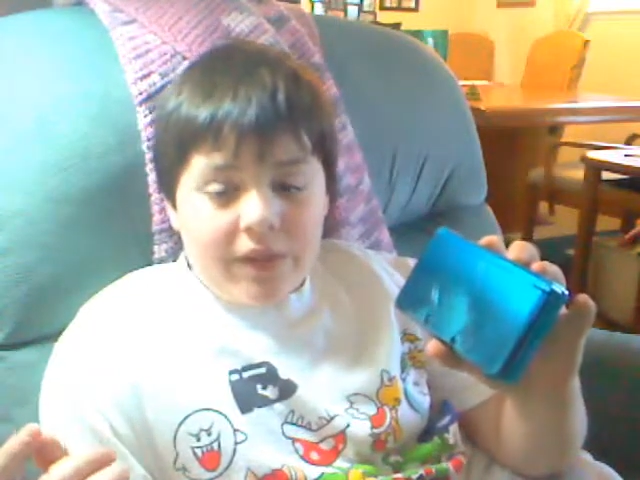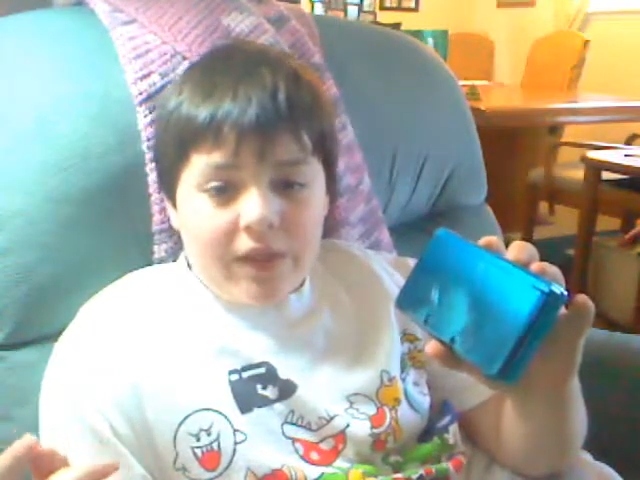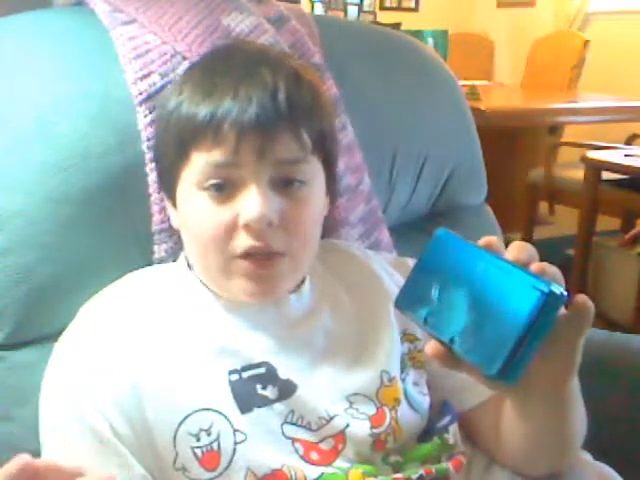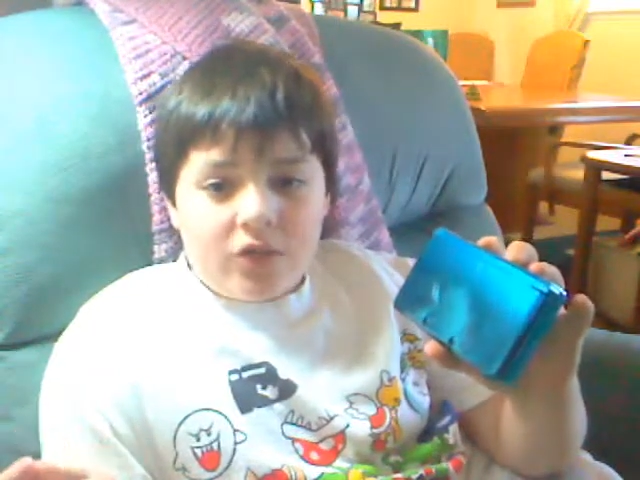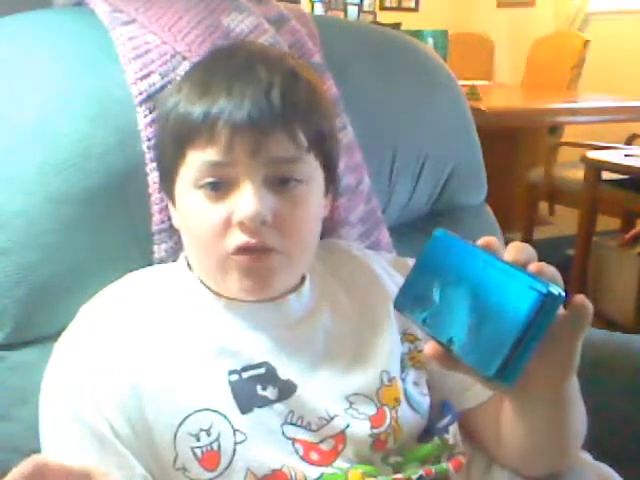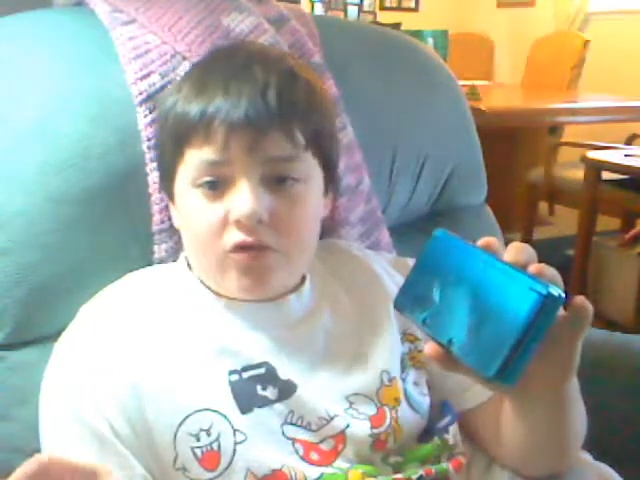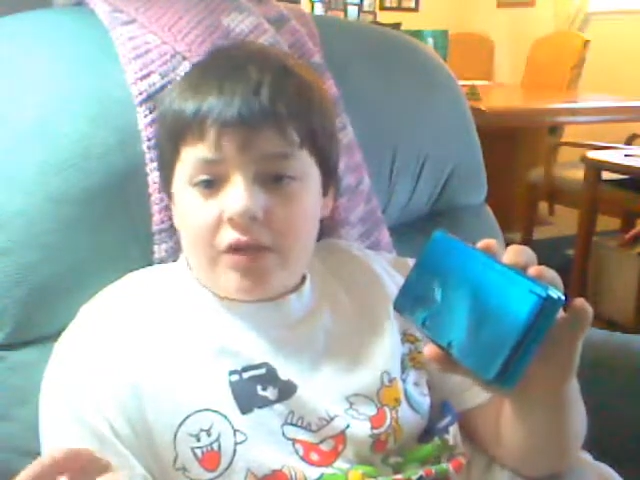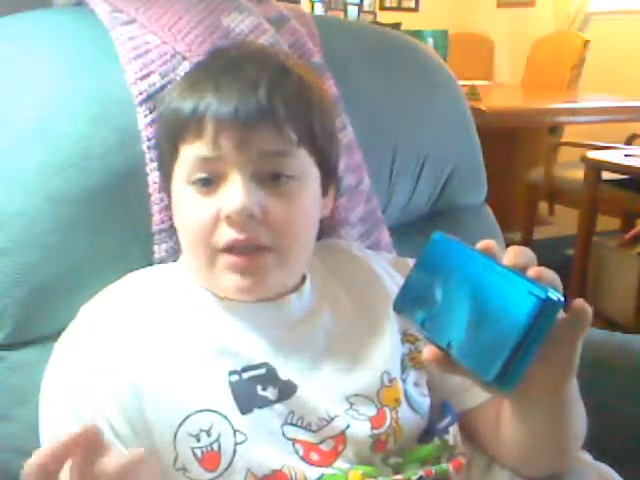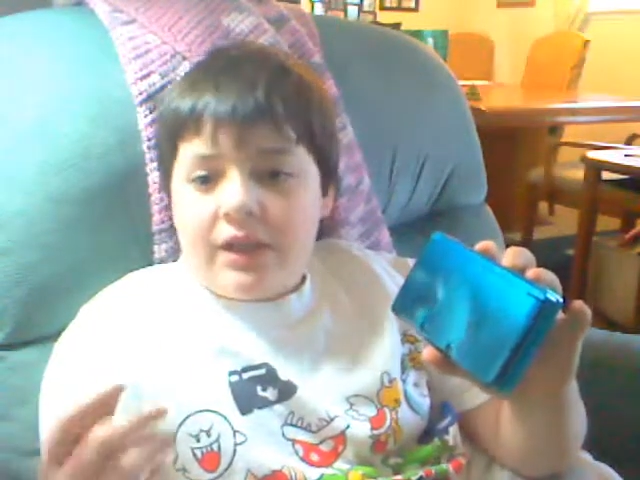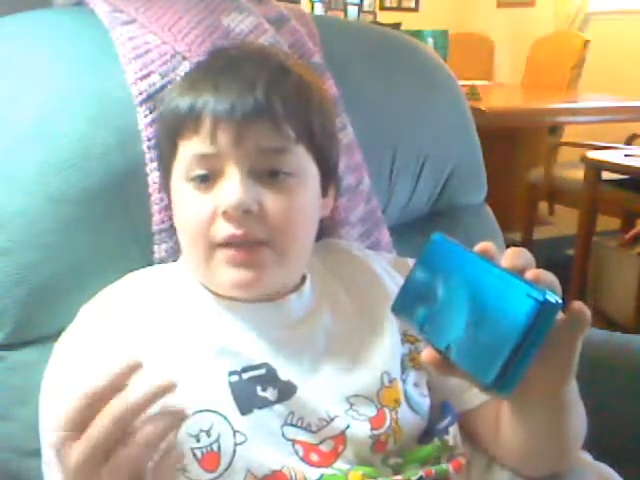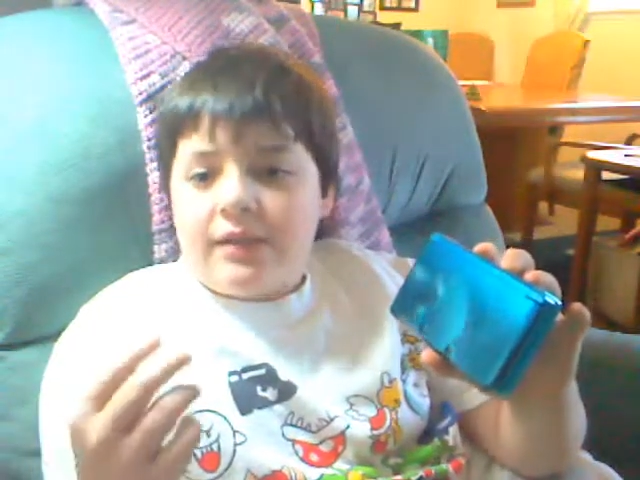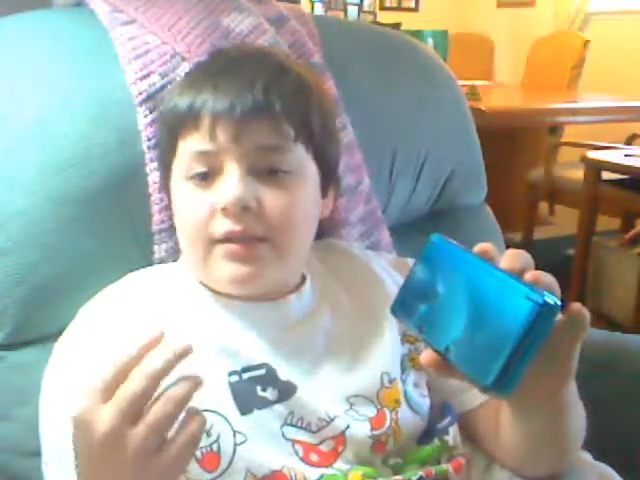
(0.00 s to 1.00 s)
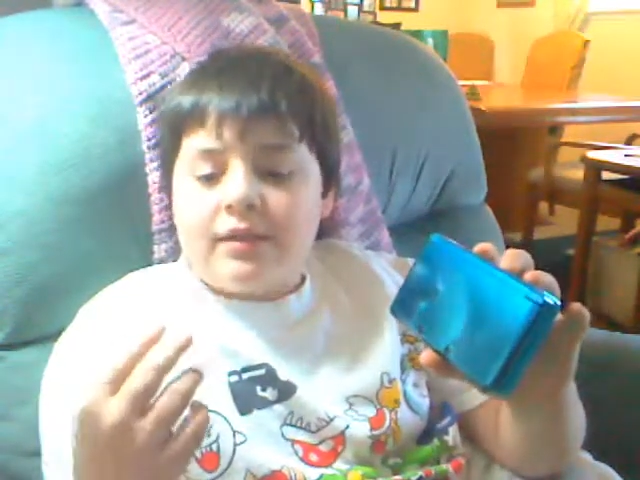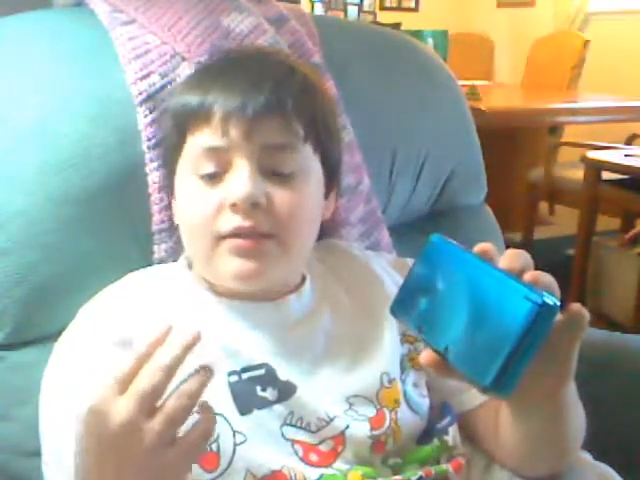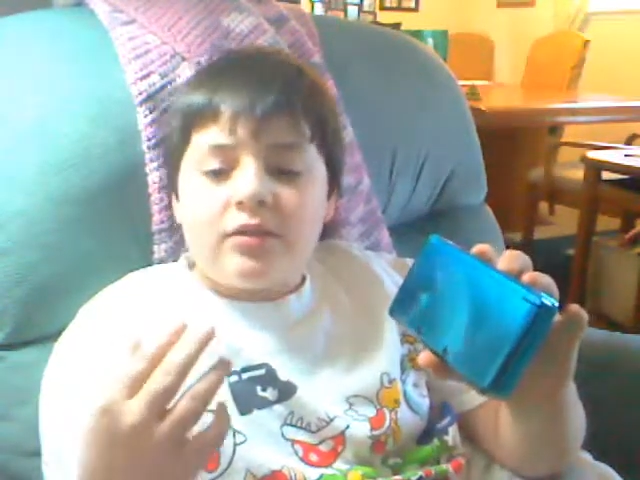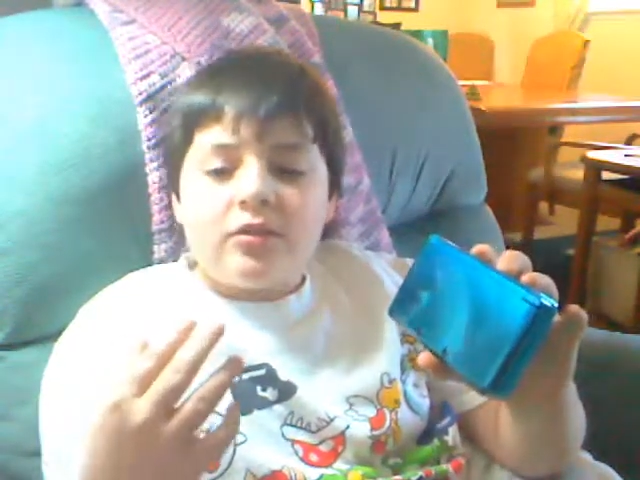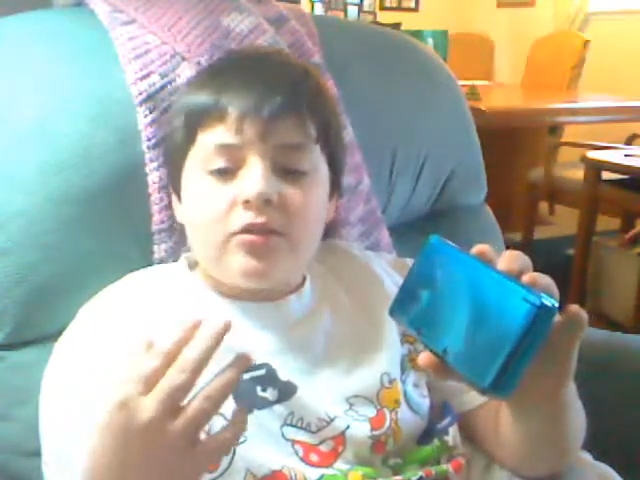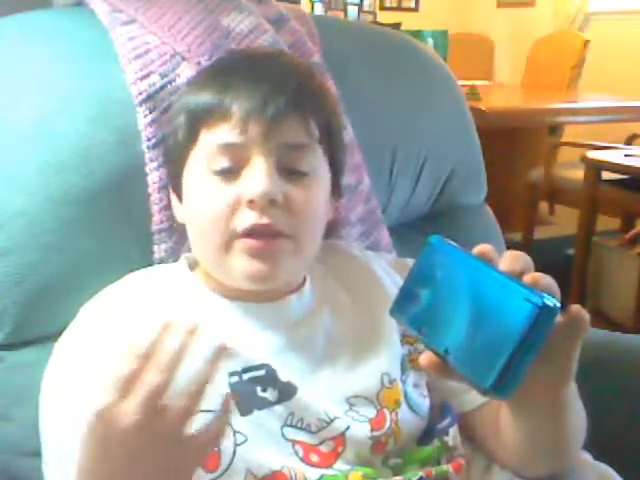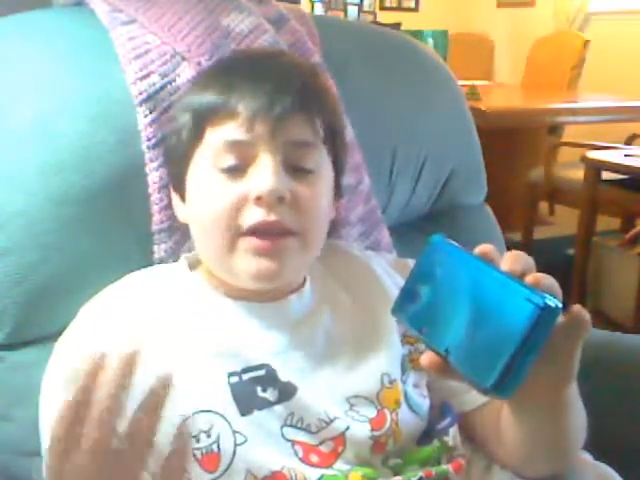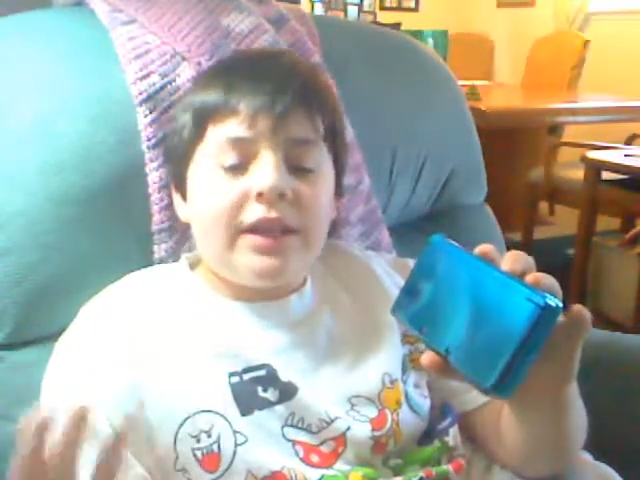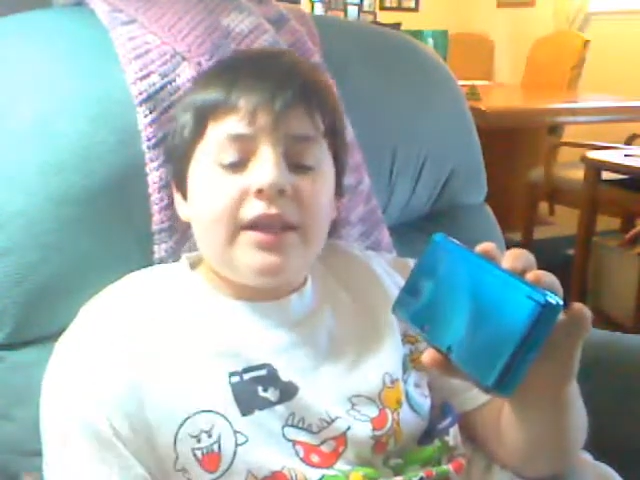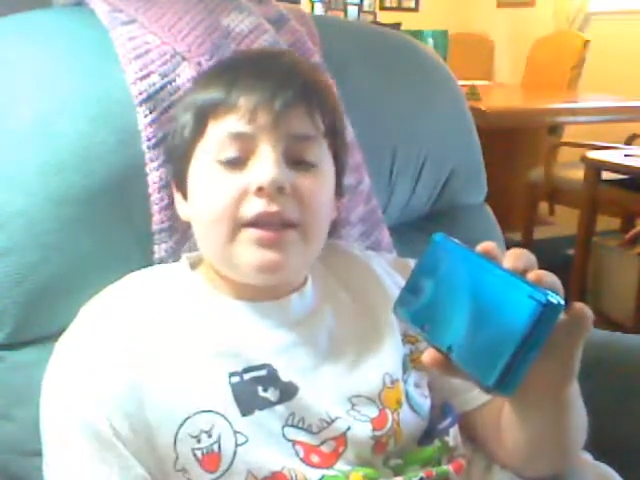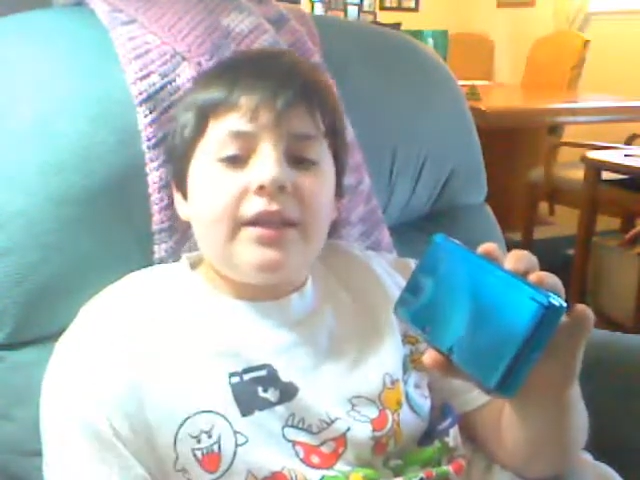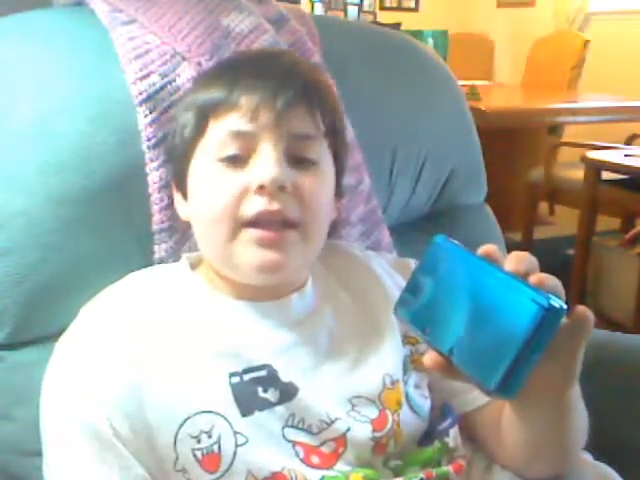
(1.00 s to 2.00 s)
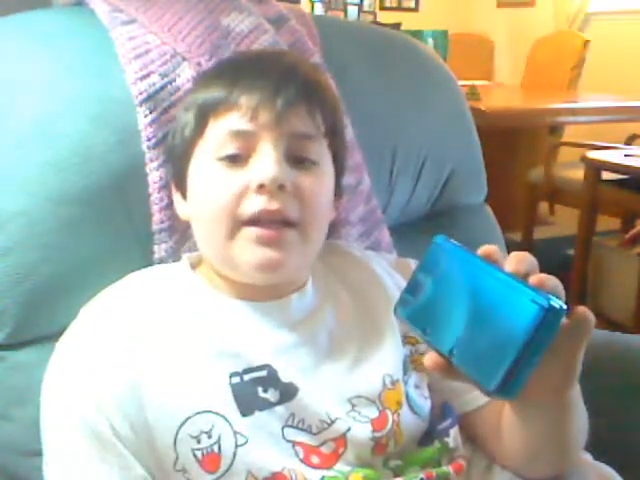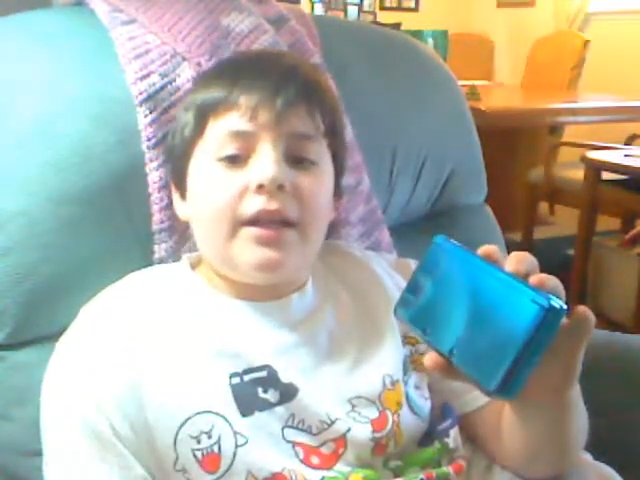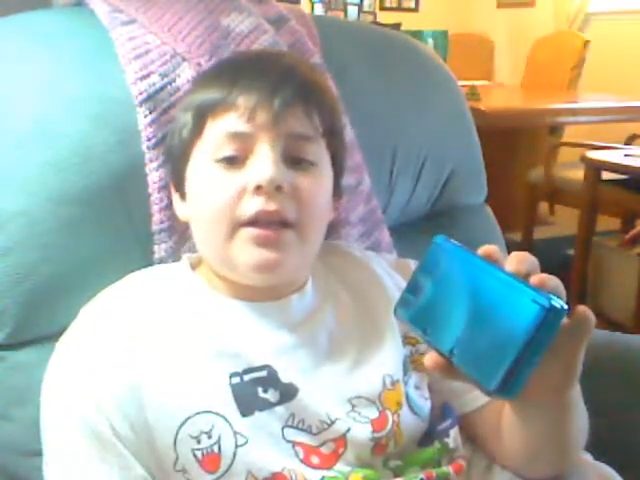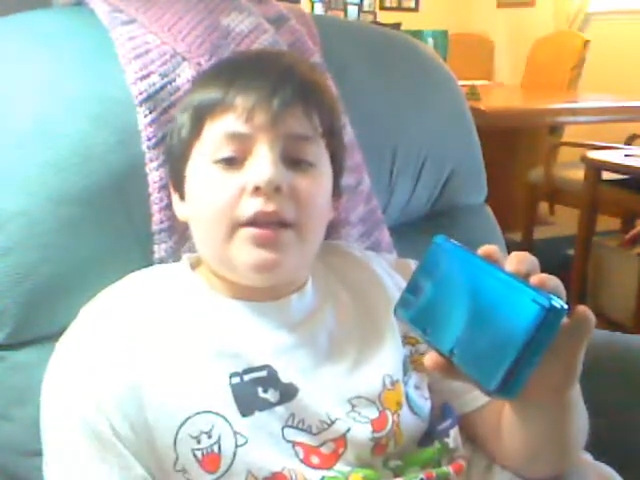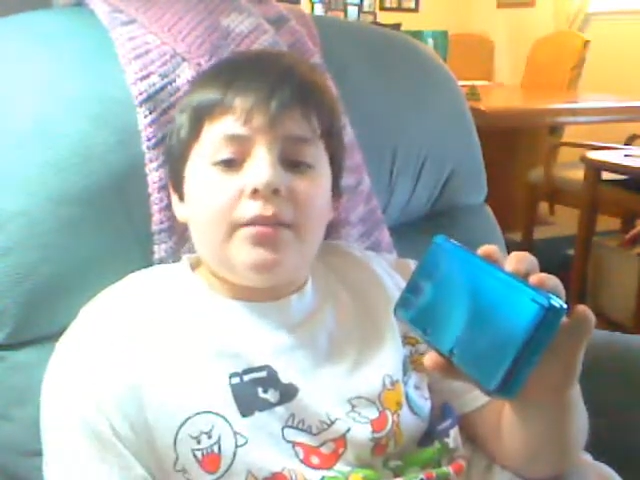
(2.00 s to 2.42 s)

I also traded in like